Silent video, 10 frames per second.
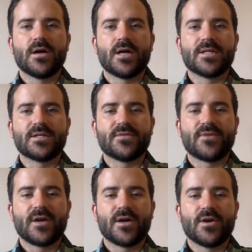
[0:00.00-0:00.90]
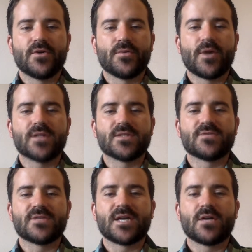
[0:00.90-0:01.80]
identified under positive
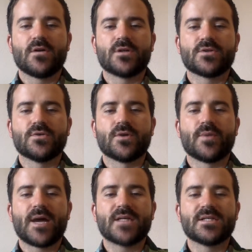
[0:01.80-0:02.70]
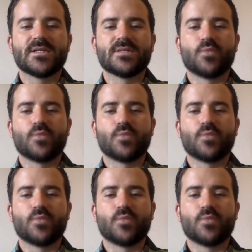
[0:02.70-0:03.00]
psychological capacities,